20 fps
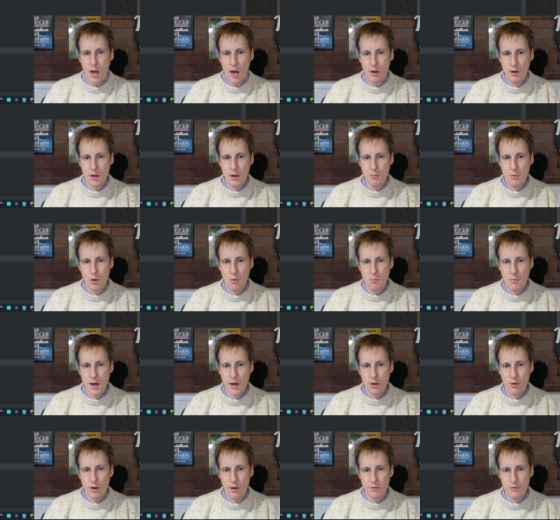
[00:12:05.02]
I'm going to put
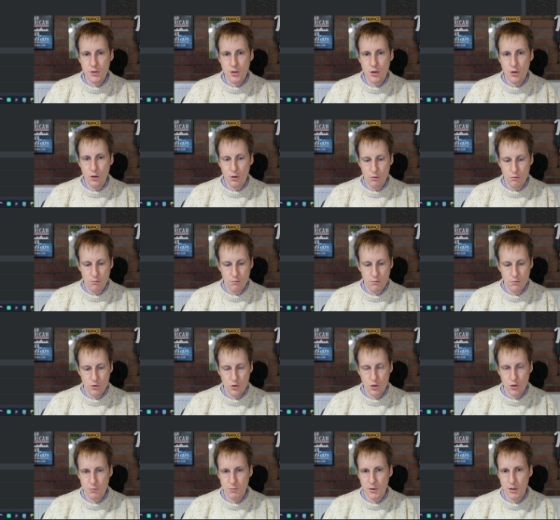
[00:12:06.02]
Minecraft 2,
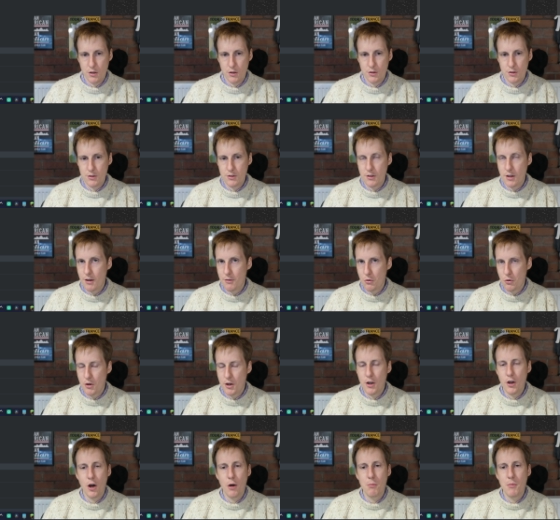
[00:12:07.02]
just because I've
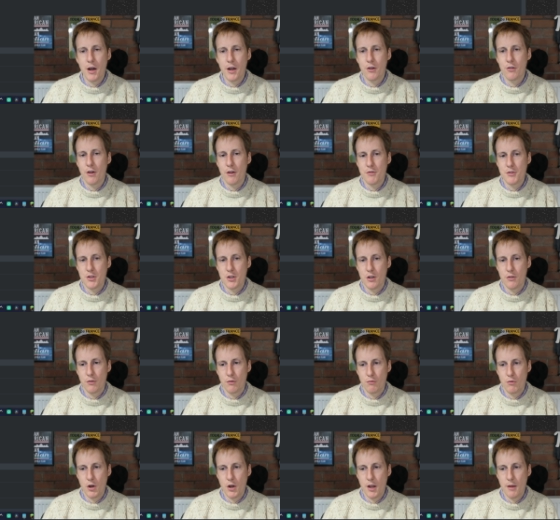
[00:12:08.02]
already got a Minecraft
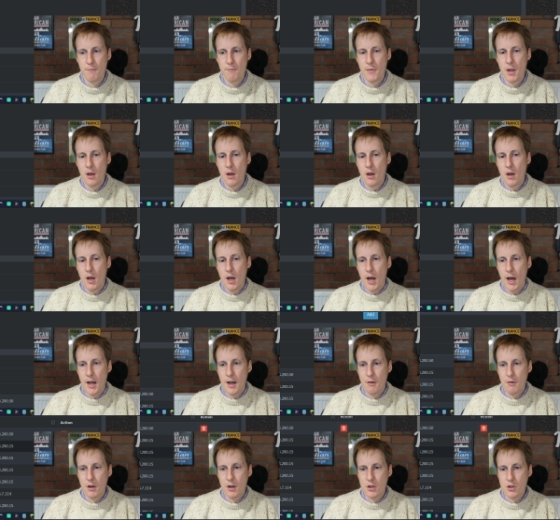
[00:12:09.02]
server running,
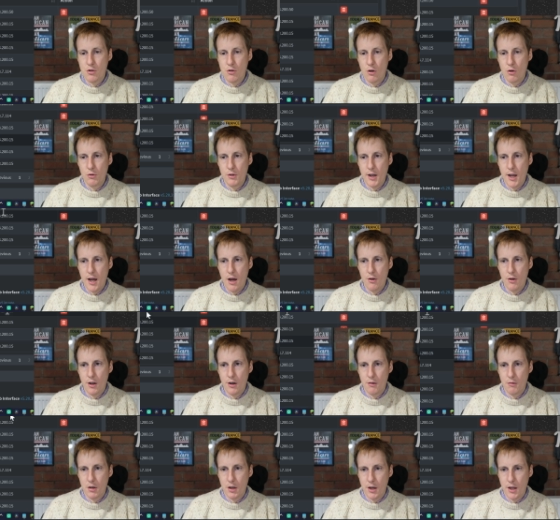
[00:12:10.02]
and I'm going to scroll down
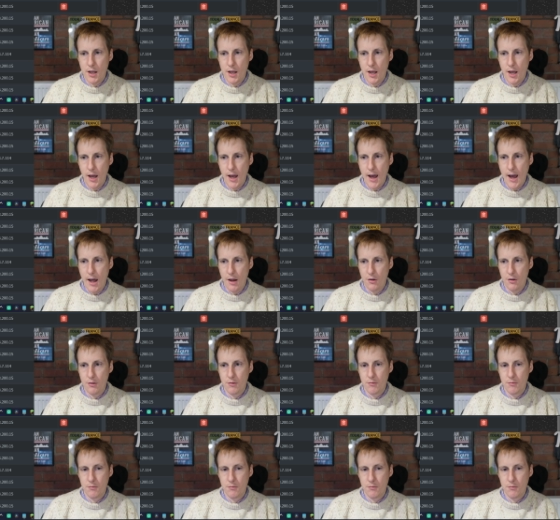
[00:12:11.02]
and I'm going to hit add.